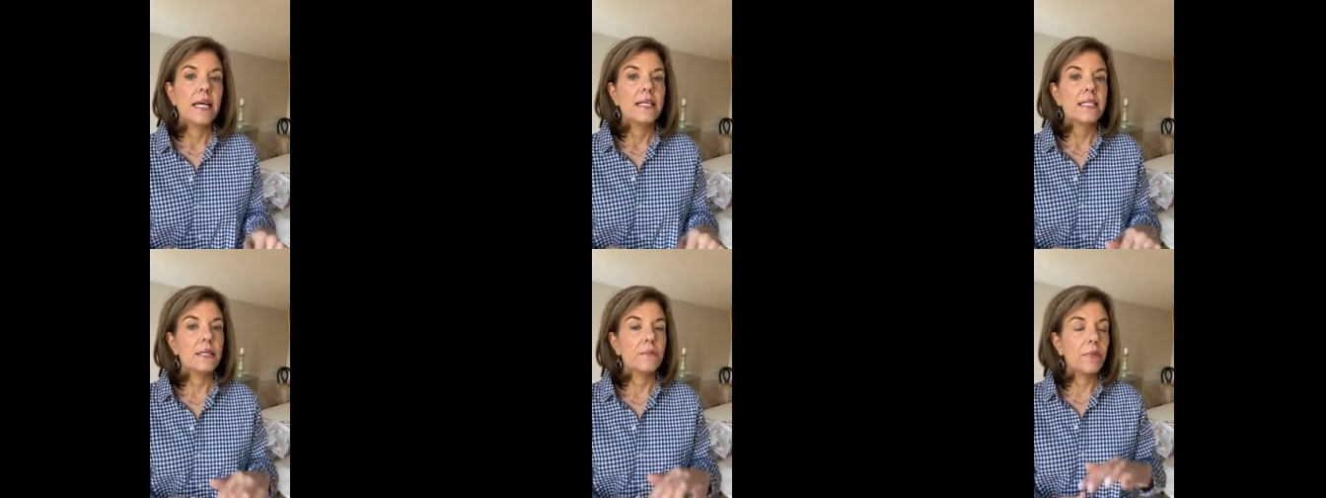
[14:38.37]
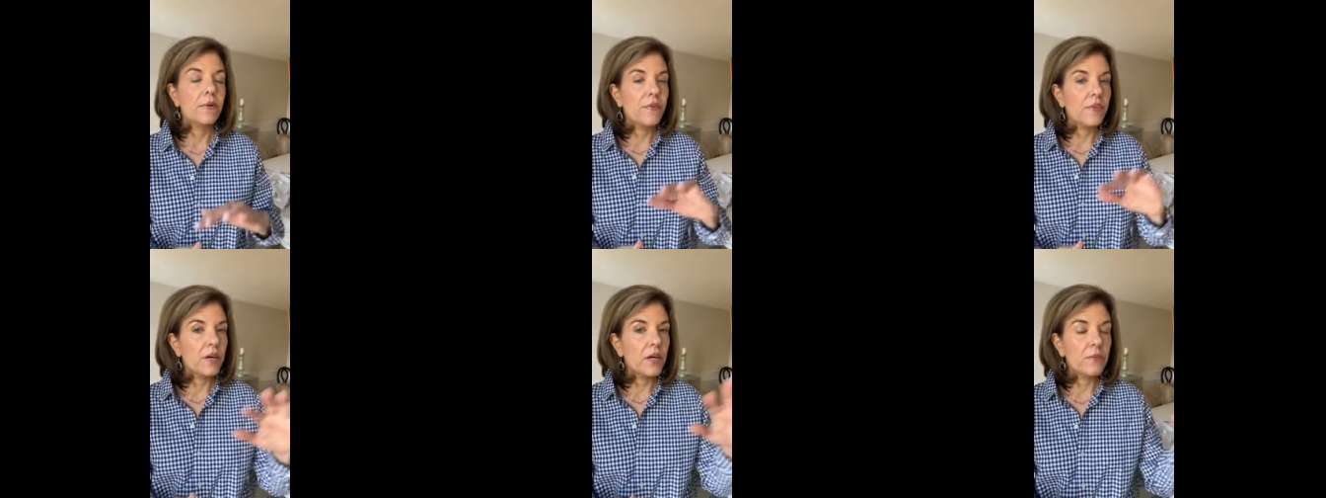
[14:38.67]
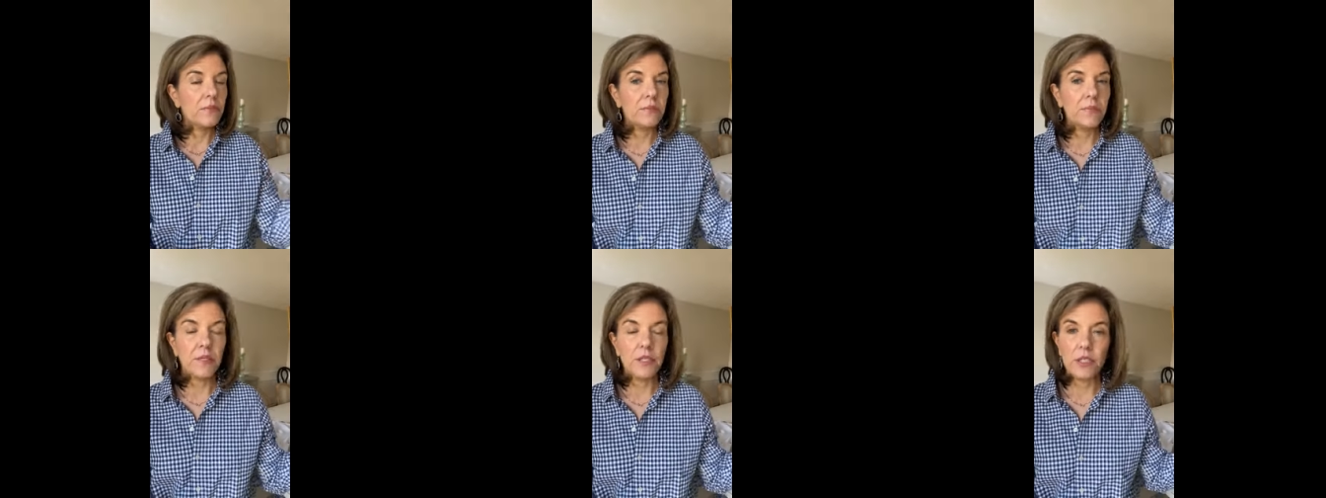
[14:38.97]
Some of
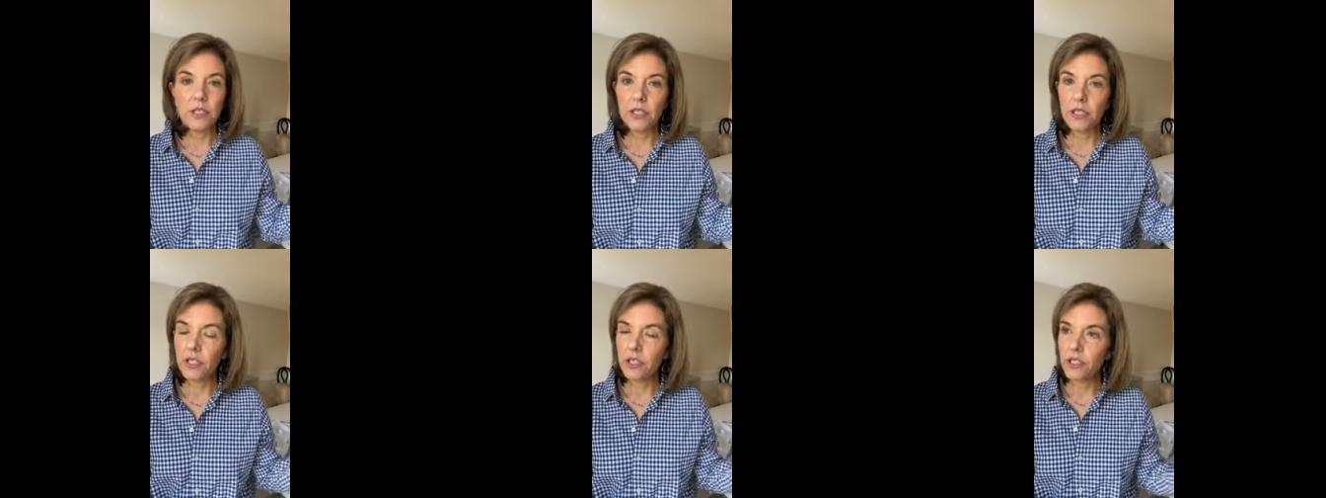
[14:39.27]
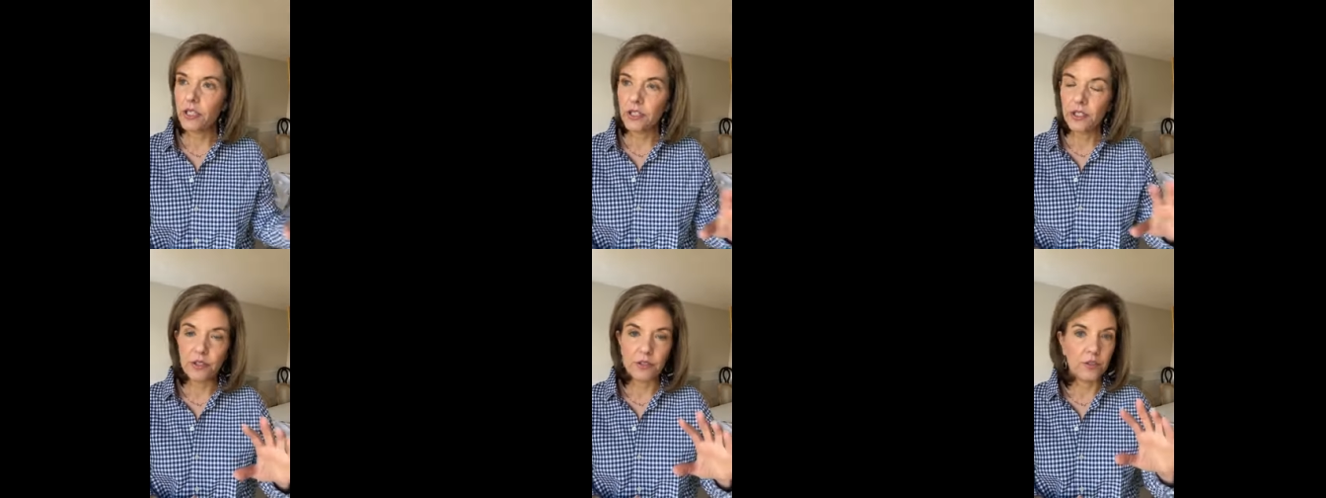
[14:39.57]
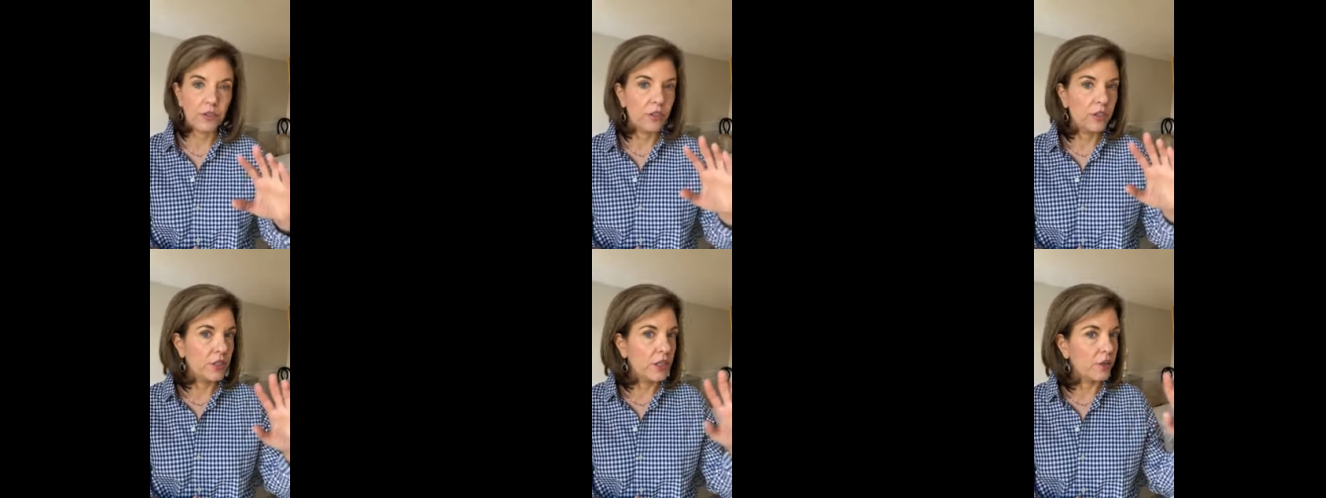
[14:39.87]
them you,
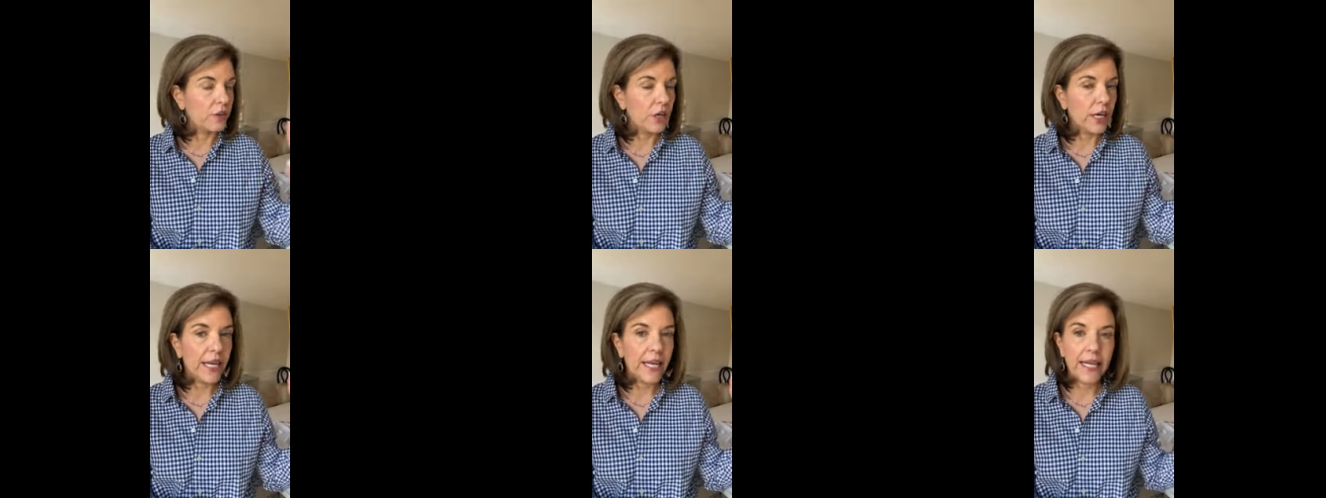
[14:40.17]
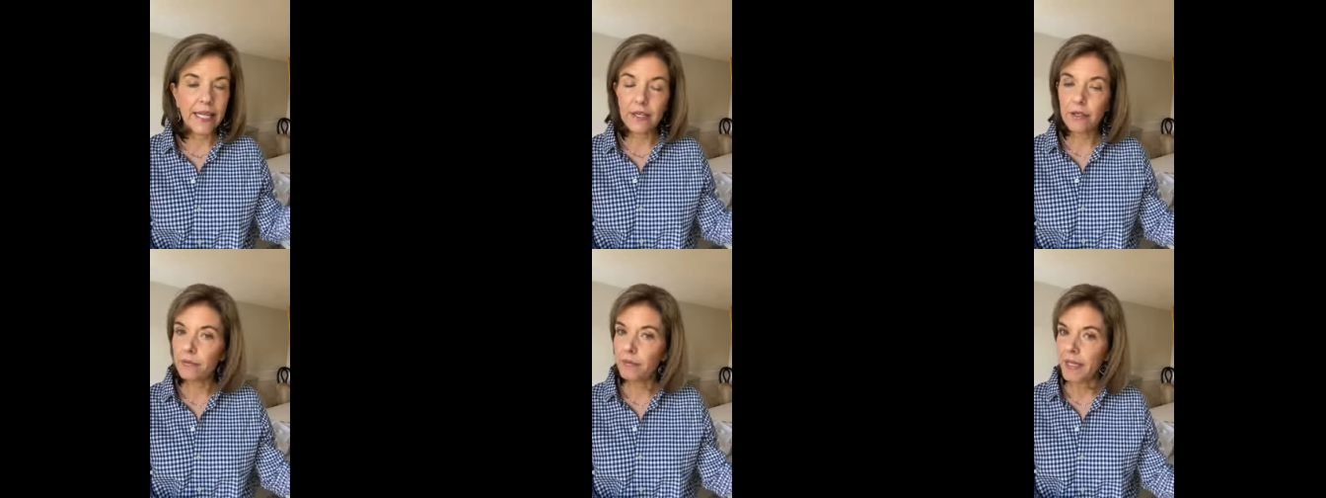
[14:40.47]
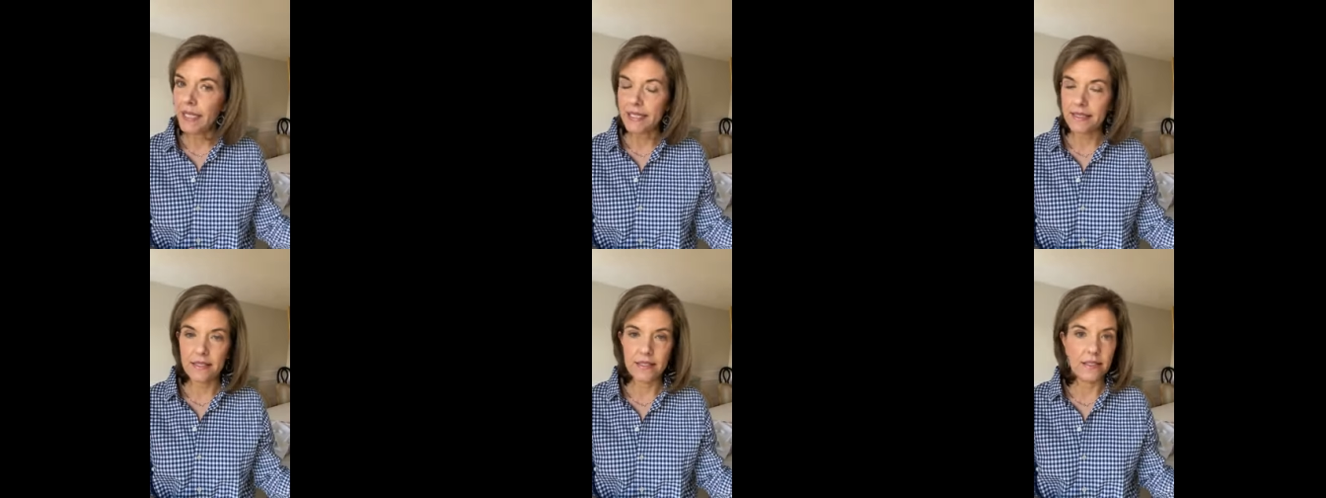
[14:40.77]
are hit or
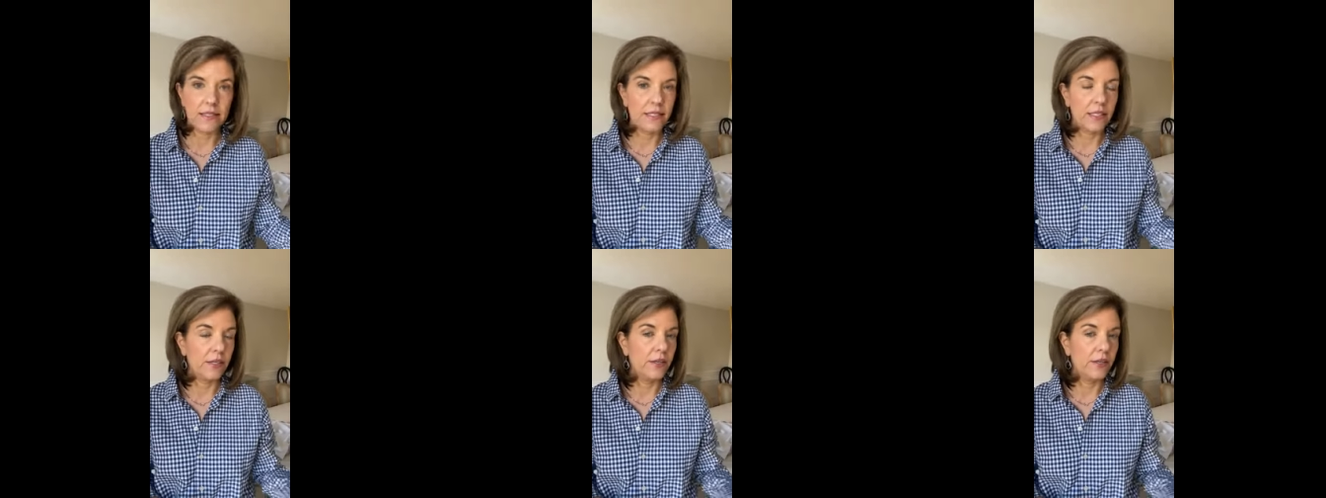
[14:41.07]
miss,